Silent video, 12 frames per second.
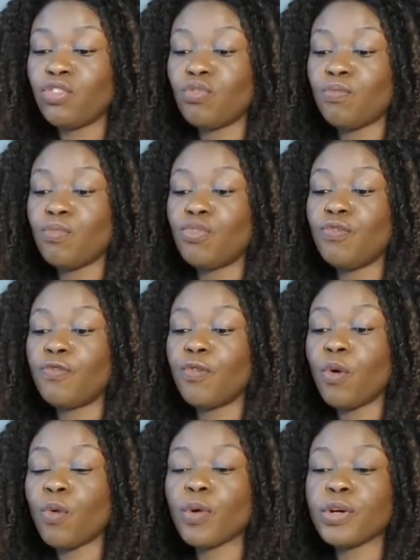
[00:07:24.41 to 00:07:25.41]
to move
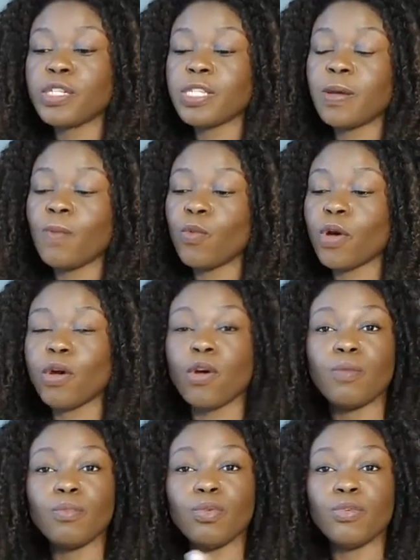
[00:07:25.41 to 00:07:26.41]
forward
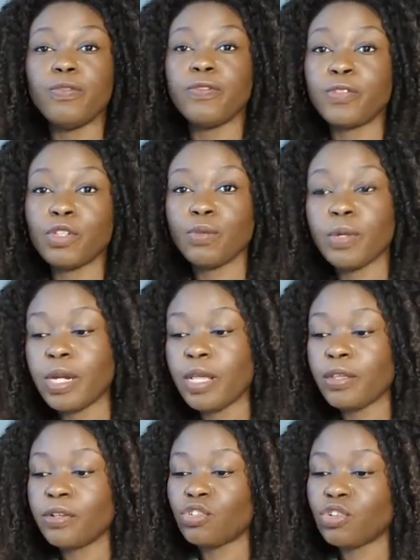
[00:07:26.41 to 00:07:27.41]
somewhere or move to
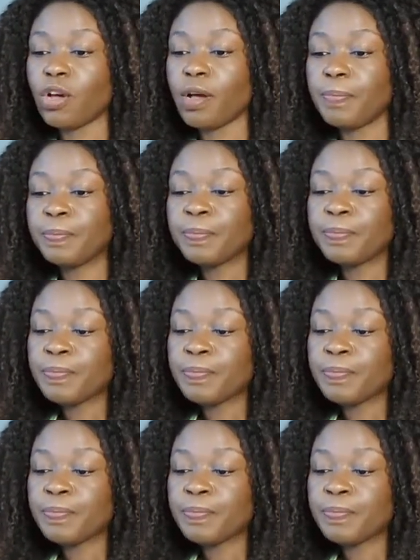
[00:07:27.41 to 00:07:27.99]
another job,